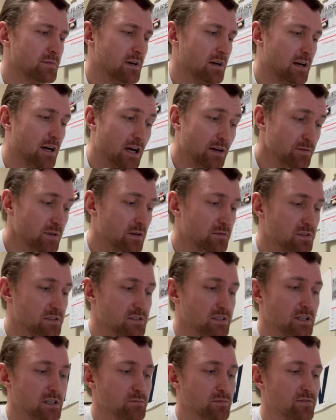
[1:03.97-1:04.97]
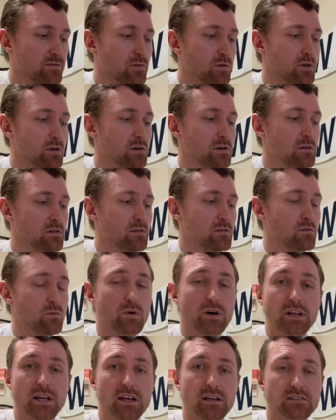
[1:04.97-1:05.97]
"I've never seen it before,"
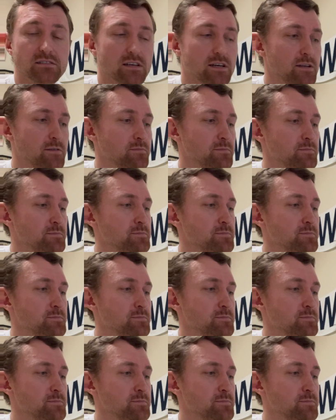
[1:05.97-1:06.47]
Juanita said.